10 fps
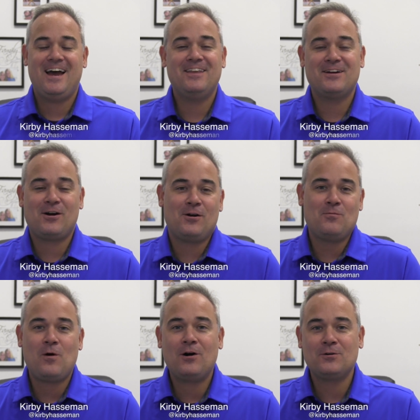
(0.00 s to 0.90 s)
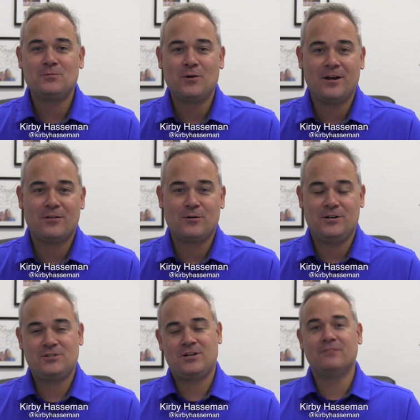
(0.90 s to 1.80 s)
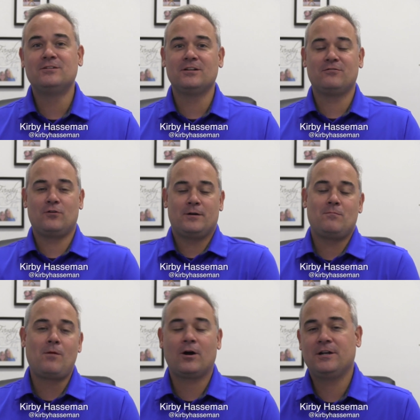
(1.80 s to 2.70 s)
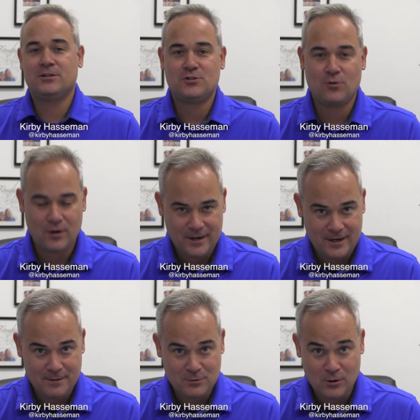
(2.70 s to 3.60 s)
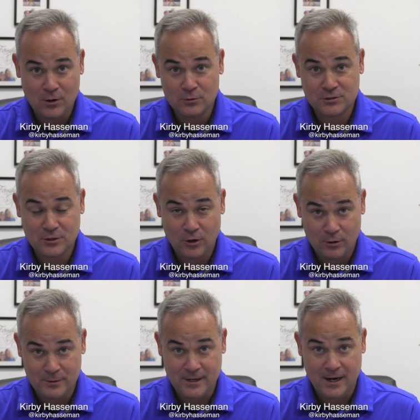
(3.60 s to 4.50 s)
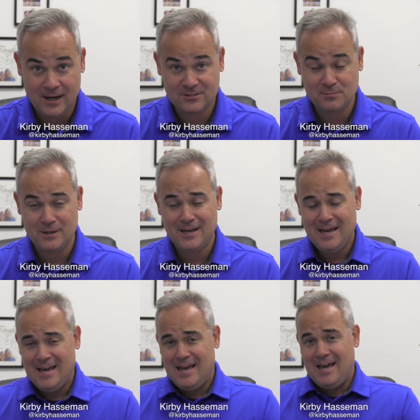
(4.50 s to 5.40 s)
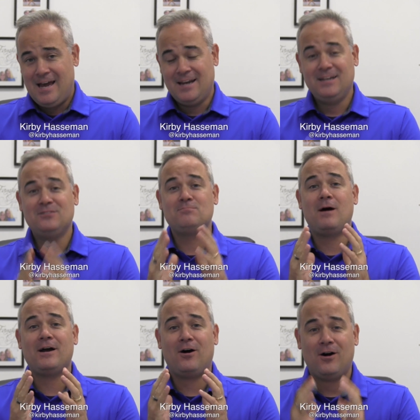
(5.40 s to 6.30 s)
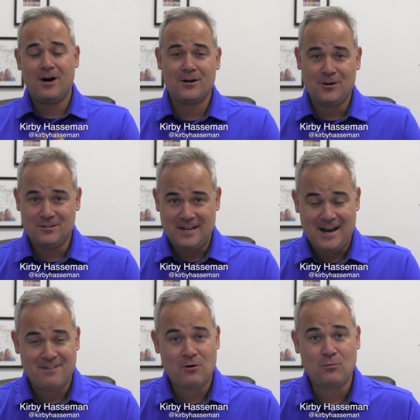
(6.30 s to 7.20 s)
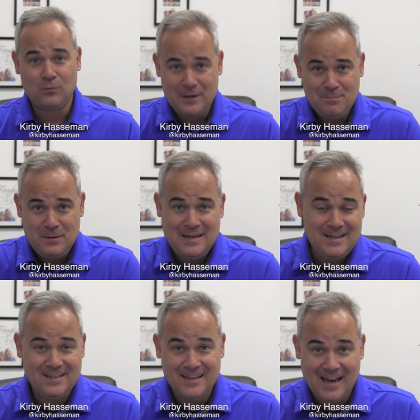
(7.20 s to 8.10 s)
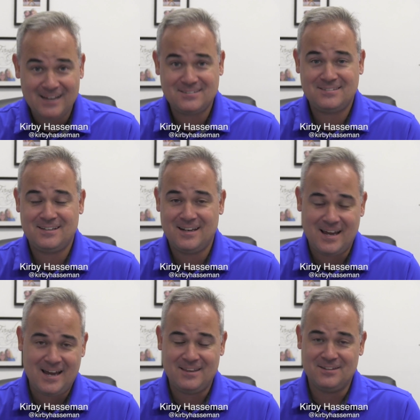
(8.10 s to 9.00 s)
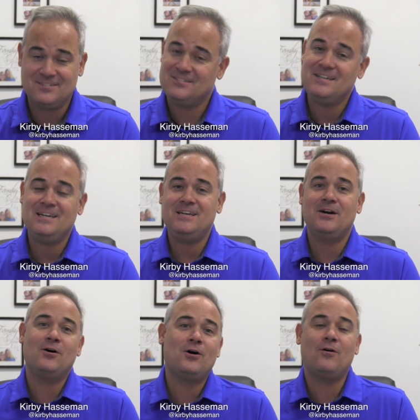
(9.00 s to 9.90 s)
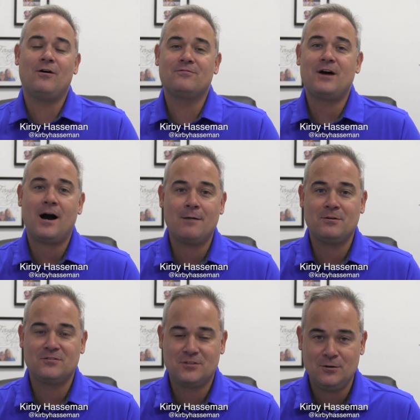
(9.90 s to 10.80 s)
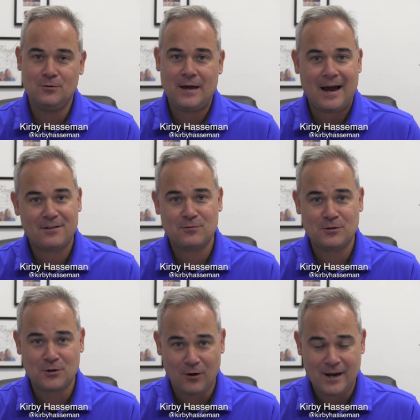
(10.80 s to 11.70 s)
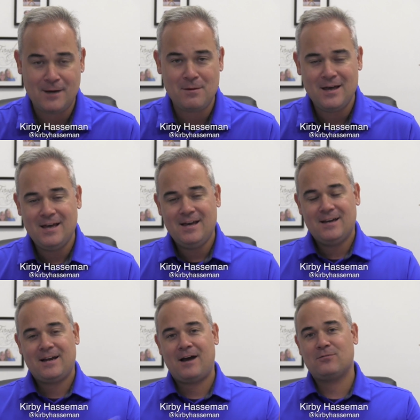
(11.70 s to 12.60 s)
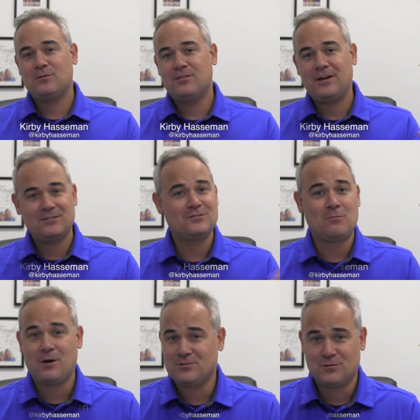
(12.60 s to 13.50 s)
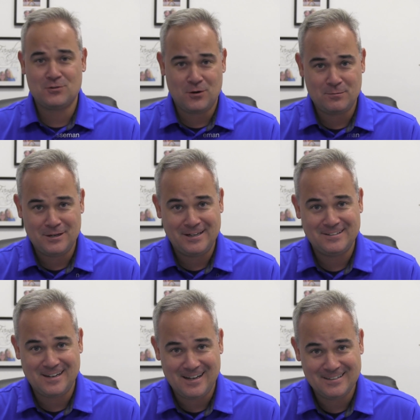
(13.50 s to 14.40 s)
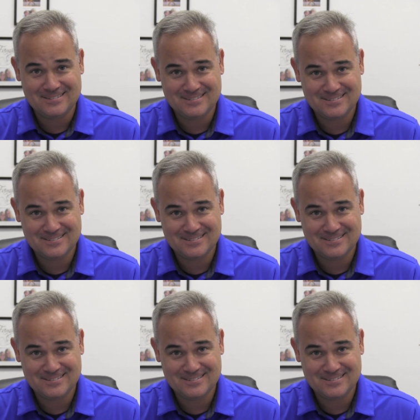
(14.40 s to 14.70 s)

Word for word: Hey there, and welcome to another edition of Delivering Marketing Joy. I am your host, Kirby Haasman. And it is my honor to have a repeat guest today, the C E O of CommonSKU, Catherine Graham. Catherine, thanks so much for joining me again today.